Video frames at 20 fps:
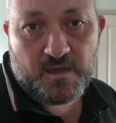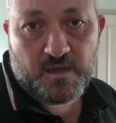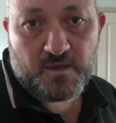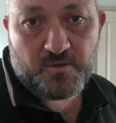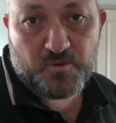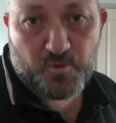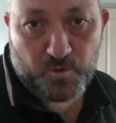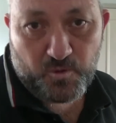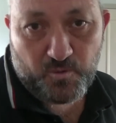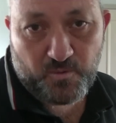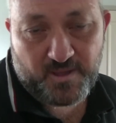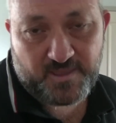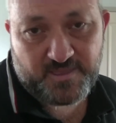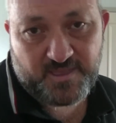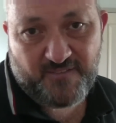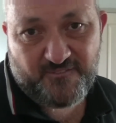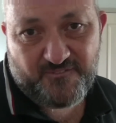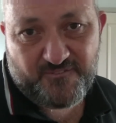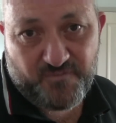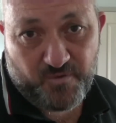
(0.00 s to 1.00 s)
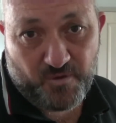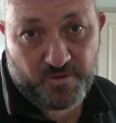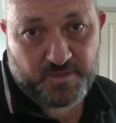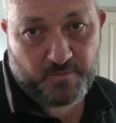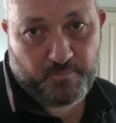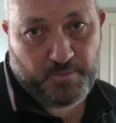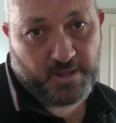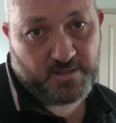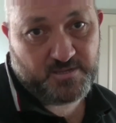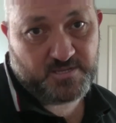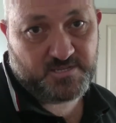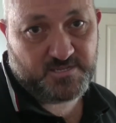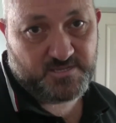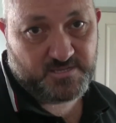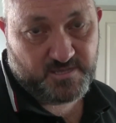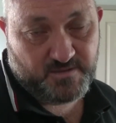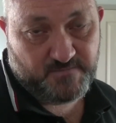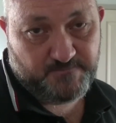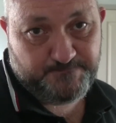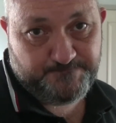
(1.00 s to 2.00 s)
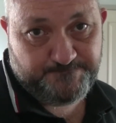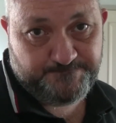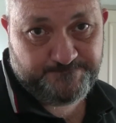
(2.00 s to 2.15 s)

You're the one that further punishes them.